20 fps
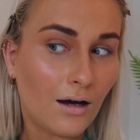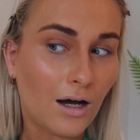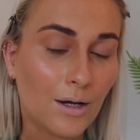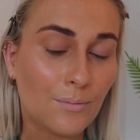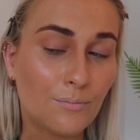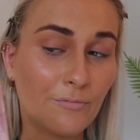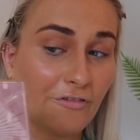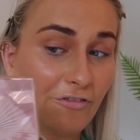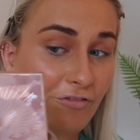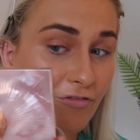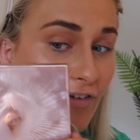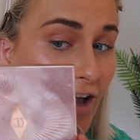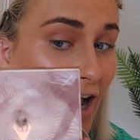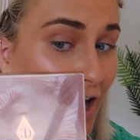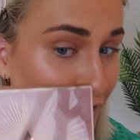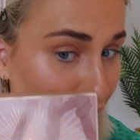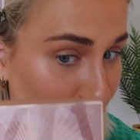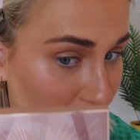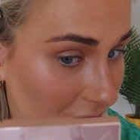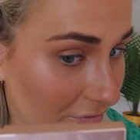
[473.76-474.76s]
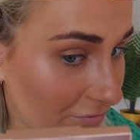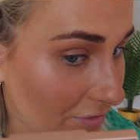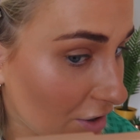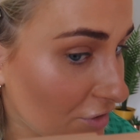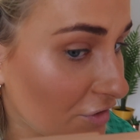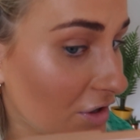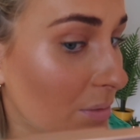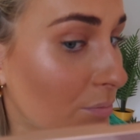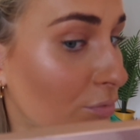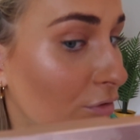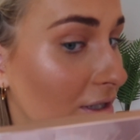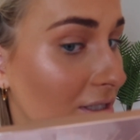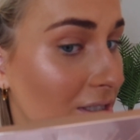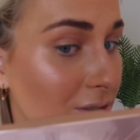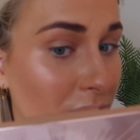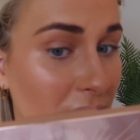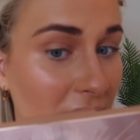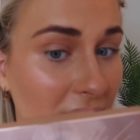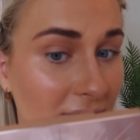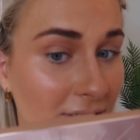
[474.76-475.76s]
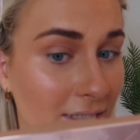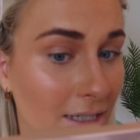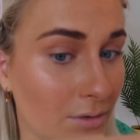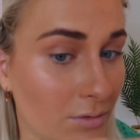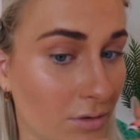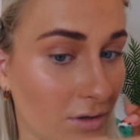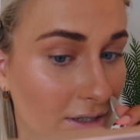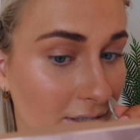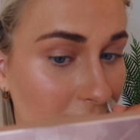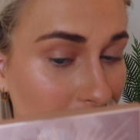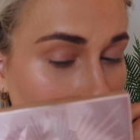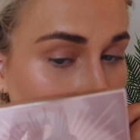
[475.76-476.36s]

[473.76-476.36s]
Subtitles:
I'm very, very impressed with this now, guys.